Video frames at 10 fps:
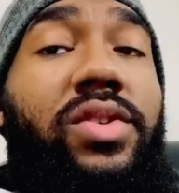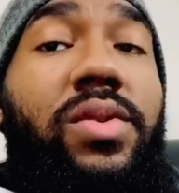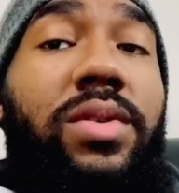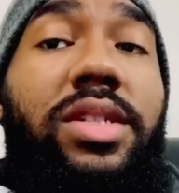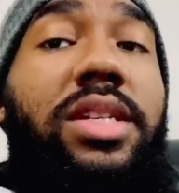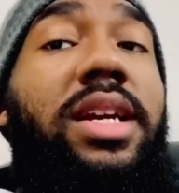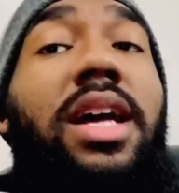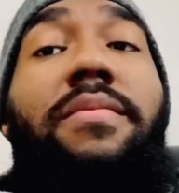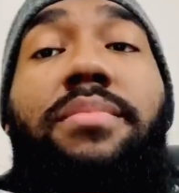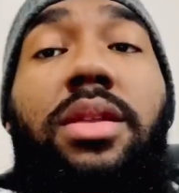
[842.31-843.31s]
This
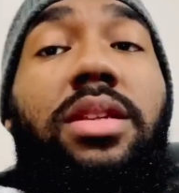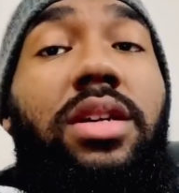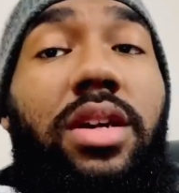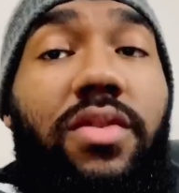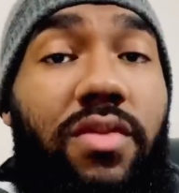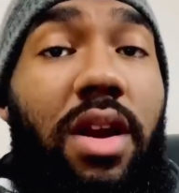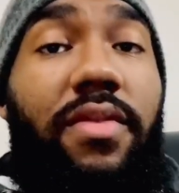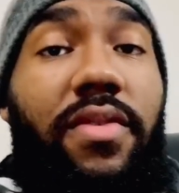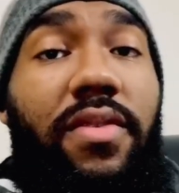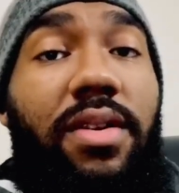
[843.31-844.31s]
quarantine got a brother
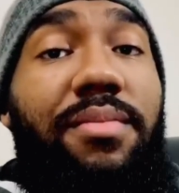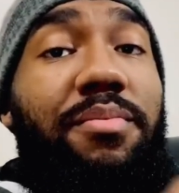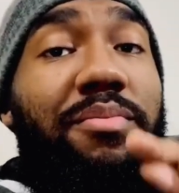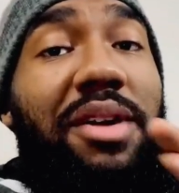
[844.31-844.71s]
looking rough,